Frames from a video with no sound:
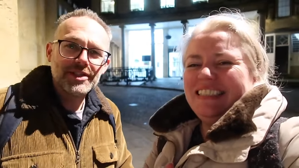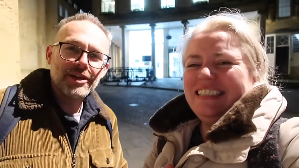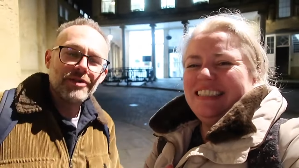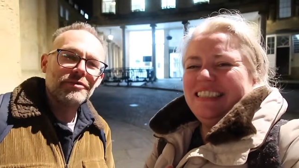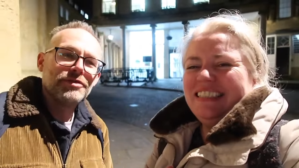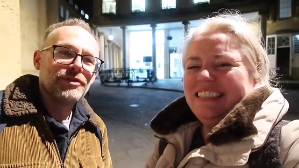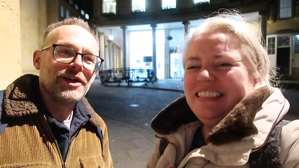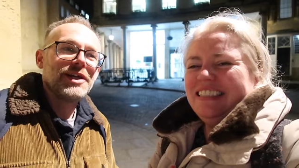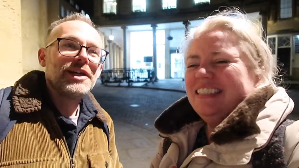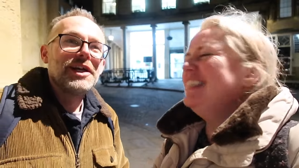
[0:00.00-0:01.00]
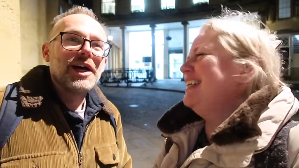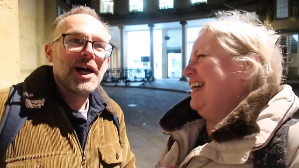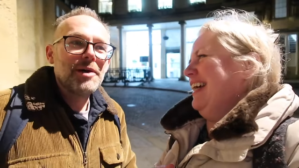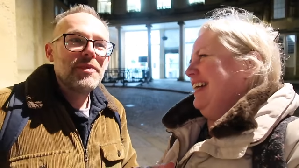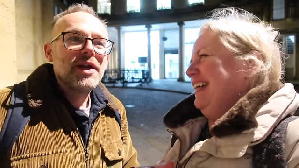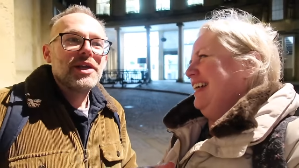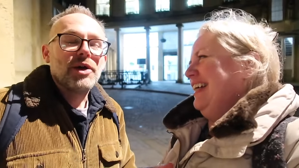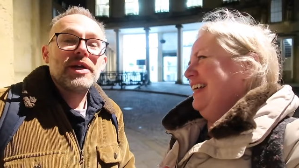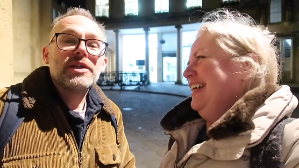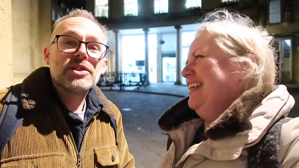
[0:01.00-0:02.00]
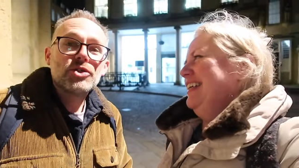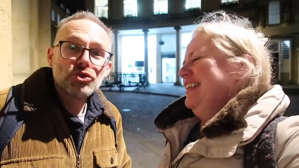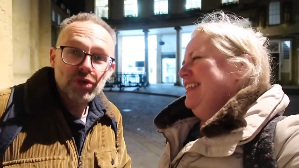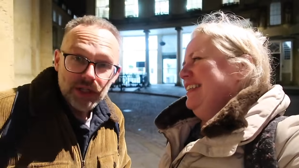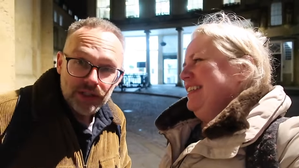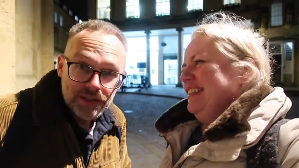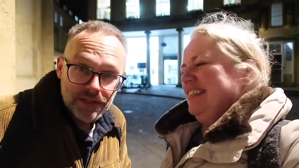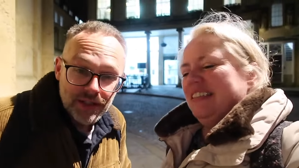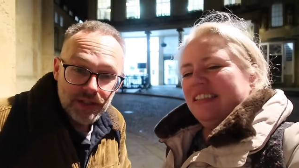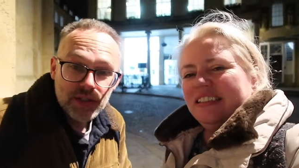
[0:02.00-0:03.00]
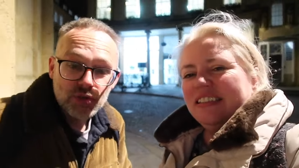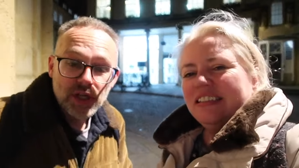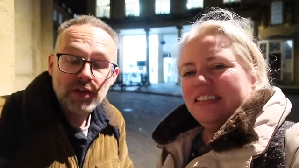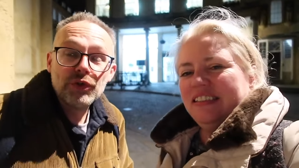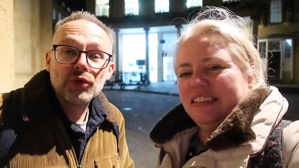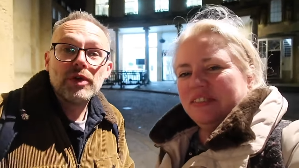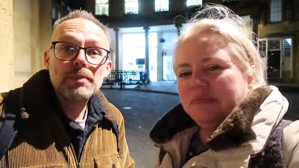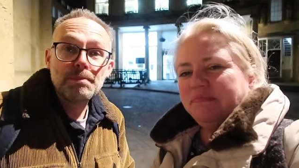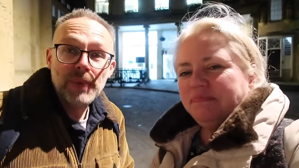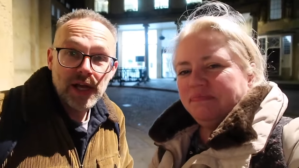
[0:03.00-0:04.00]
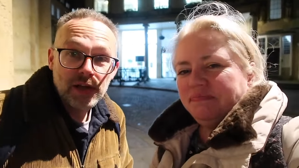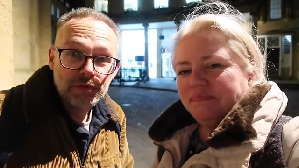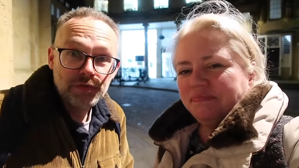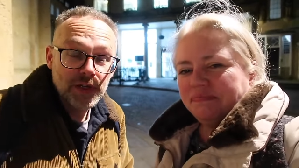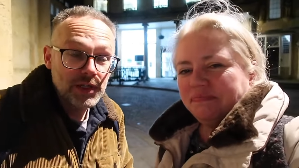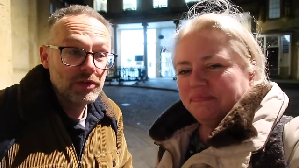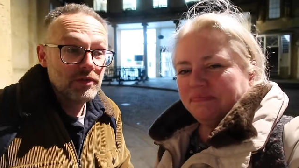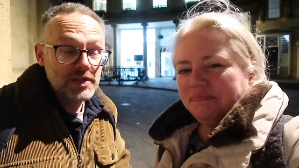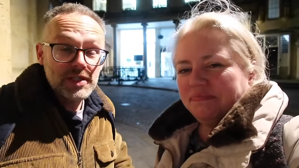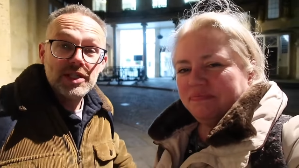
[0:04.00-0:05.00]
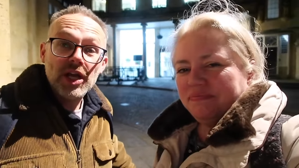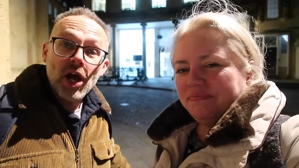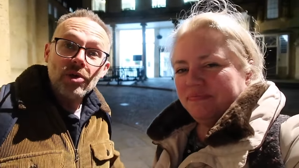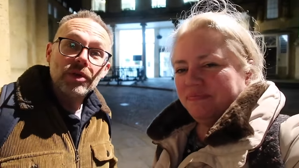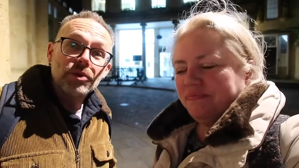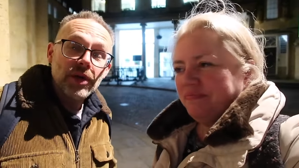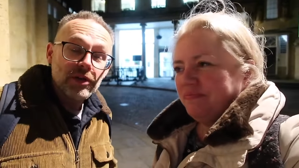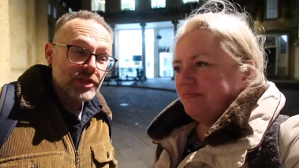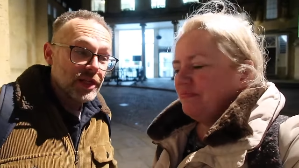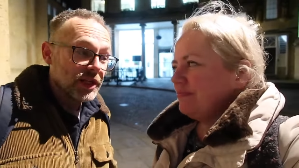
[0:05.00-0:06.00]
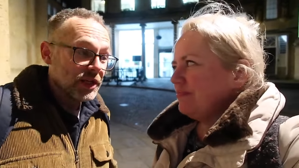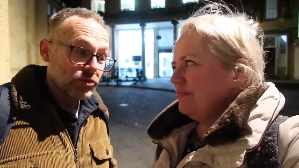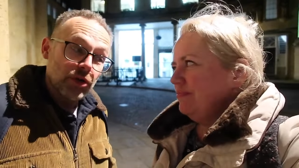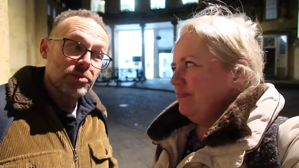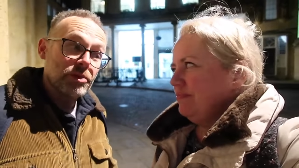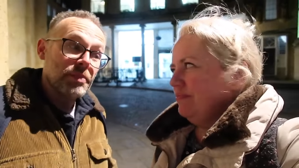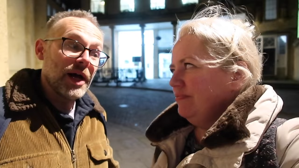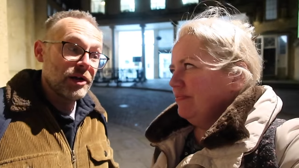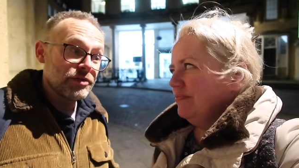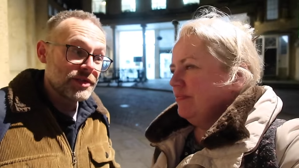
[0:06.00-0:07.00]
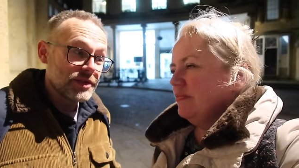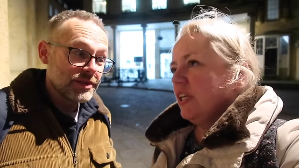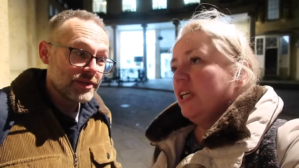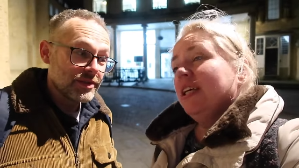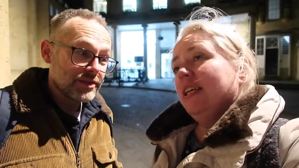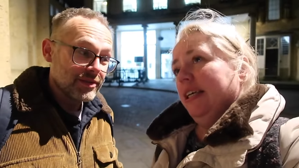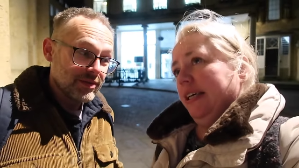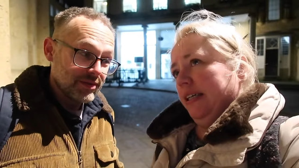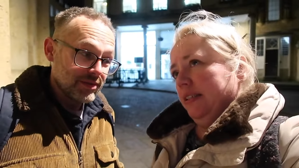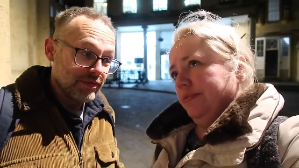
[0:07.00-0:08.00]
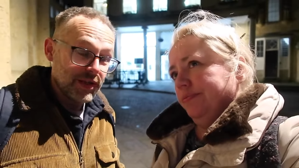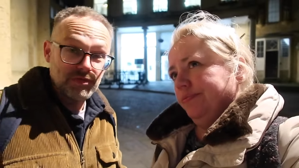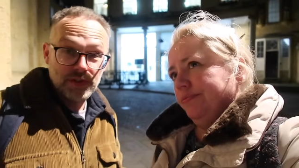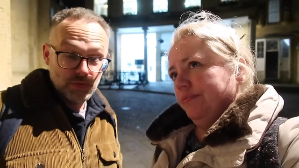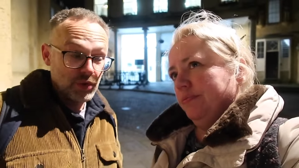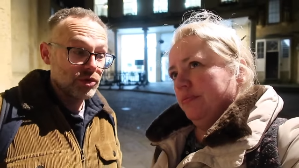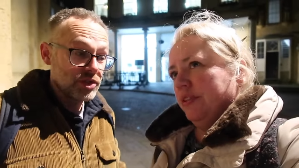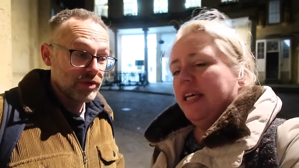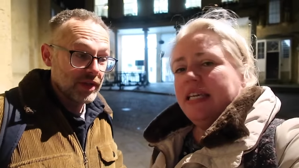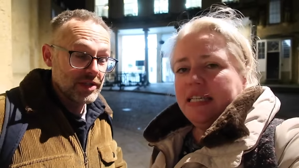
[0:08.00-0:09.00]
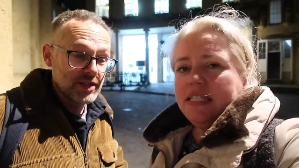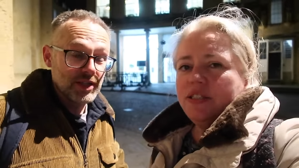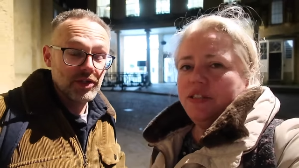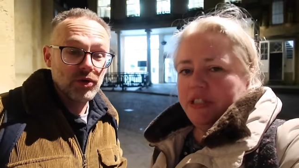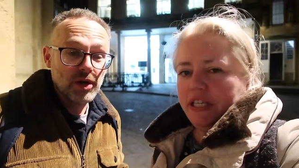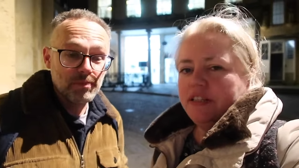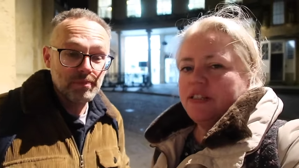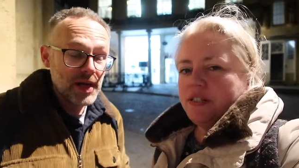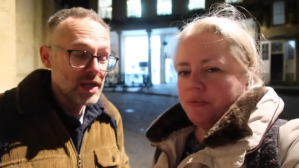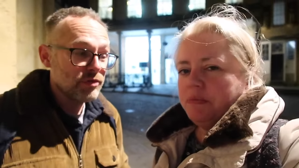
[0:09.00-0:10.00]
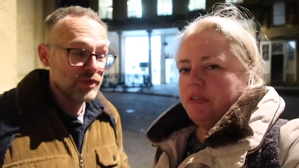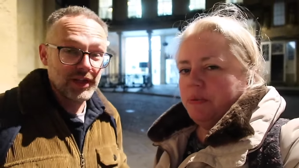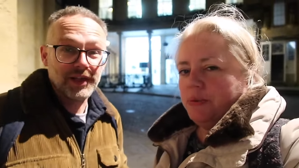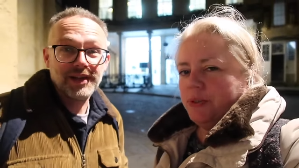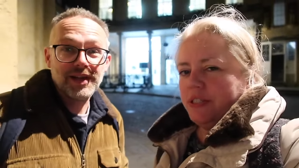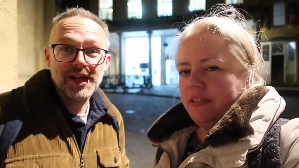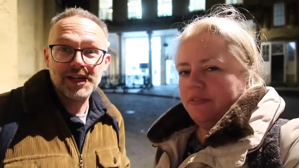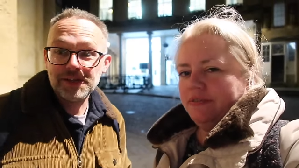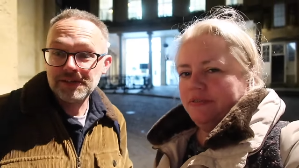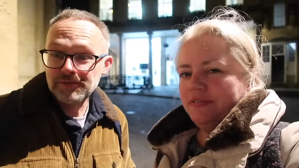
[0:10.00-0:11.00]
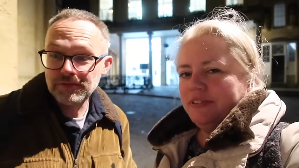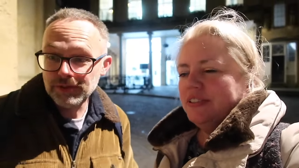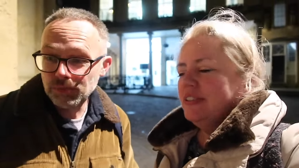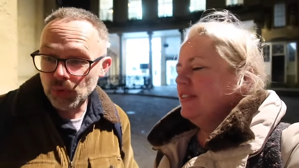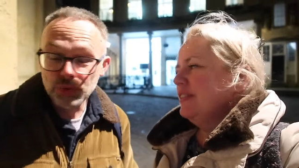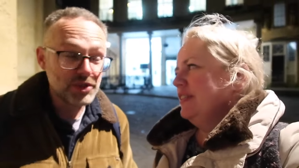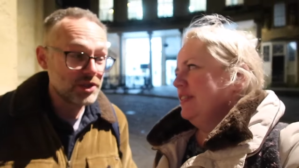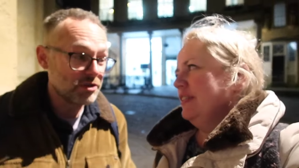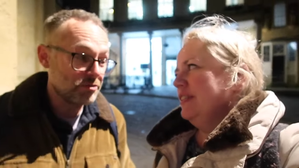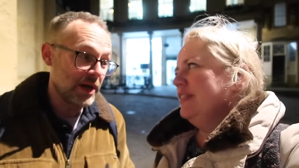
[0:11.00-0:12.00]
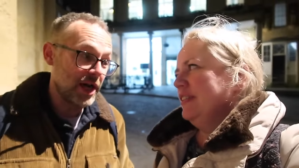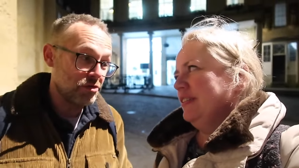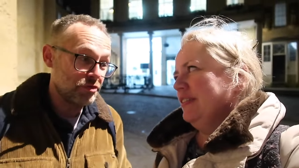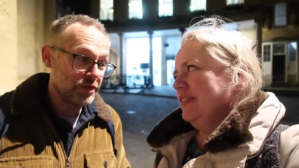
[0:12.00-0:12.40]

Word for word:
Speaker 1: save up for that. Um, no, it's a treat. It's a treat. If you're in Bath, and you, this is the only way of taking the Roman baths, yeah. Effectively is what you're doing. It is it? unique. You are bathing in the, in the waters of Bath.